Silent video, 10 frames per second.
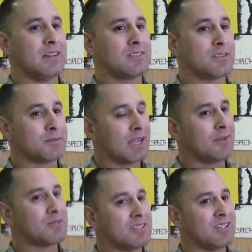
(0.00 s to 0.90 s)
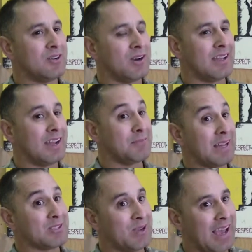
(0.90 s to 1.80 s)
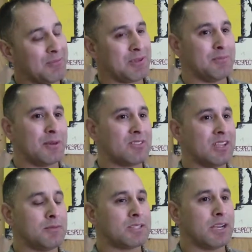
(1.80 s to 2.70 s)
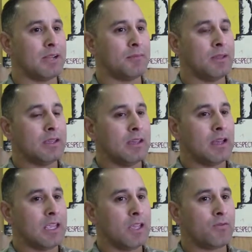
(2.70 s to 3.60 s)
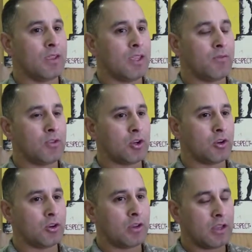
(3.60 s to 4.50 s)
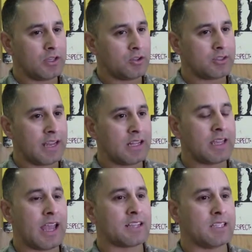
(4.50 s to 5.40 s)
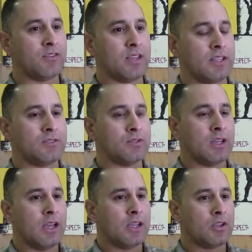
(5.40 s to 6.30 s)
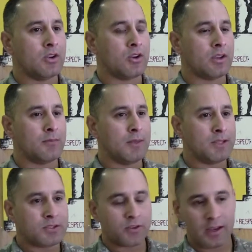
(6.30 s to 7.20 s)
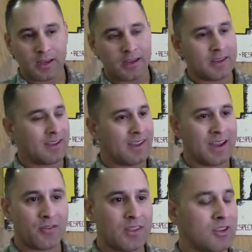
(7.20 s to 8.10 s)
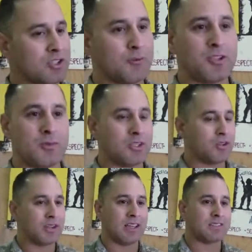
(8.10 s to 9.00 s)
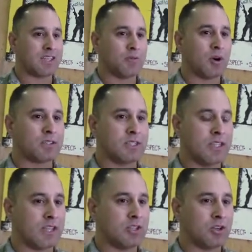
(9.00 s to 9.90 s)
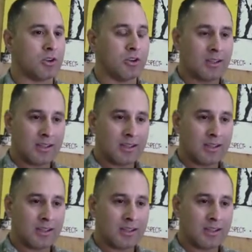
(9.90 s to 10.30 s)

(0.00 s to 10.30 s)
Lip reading: Sometimes, I'm not too happy, but at the same time, if you're in your daily activities, you're administrating everything you're supposed to be doing as MRT, and you're